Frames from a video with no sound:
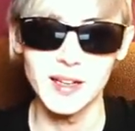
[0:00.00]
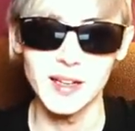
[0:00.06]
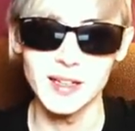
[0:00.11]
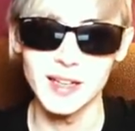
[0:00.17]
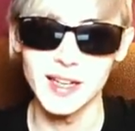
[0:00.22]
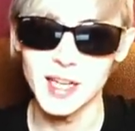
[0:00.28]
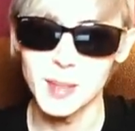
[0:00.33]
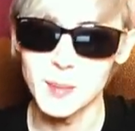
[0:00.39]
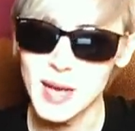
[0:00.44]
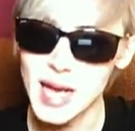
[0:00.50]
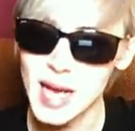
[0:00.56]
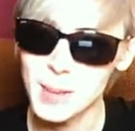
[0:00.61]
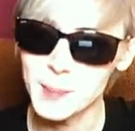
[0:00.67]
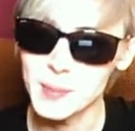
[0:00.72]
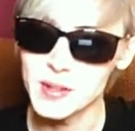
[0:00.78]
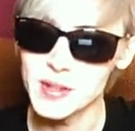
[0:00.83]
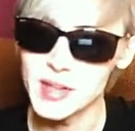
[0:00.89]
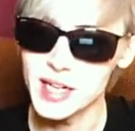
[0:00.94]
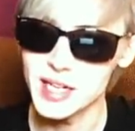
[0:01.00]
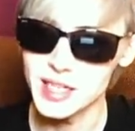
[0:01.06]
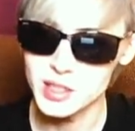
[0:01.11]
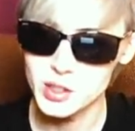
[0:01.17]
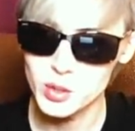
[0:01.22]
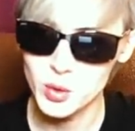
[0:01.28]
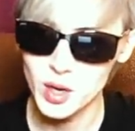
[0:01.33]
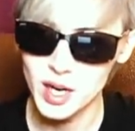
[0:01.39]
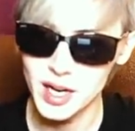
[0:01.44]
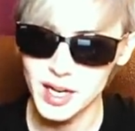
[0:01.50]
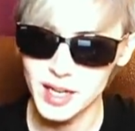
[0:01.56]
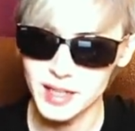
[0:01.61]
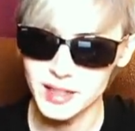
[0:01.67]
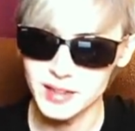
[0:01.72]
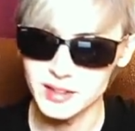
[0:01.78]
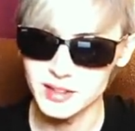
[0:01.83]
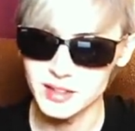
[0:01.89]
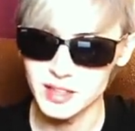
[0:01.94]
And I am happy that I try
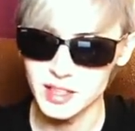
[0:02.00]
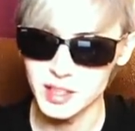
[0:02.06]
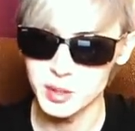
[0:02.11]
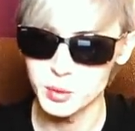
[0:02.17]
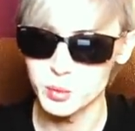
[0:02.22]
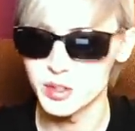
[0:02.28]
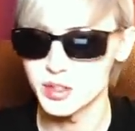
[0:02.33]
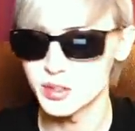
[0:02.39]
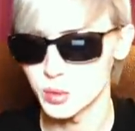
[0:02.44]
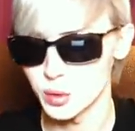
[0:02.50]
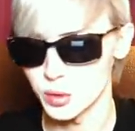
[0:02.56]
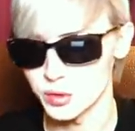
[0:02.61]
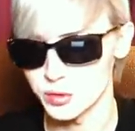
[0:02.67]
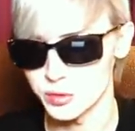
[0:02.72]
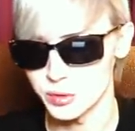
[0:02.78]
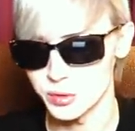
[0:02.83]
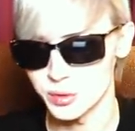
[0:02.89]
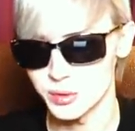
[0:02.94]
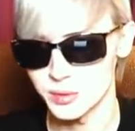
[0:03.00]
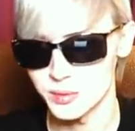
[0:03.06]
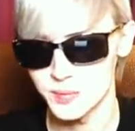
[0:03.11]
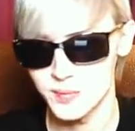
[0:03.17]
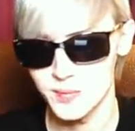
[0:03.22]
and stay resourceful.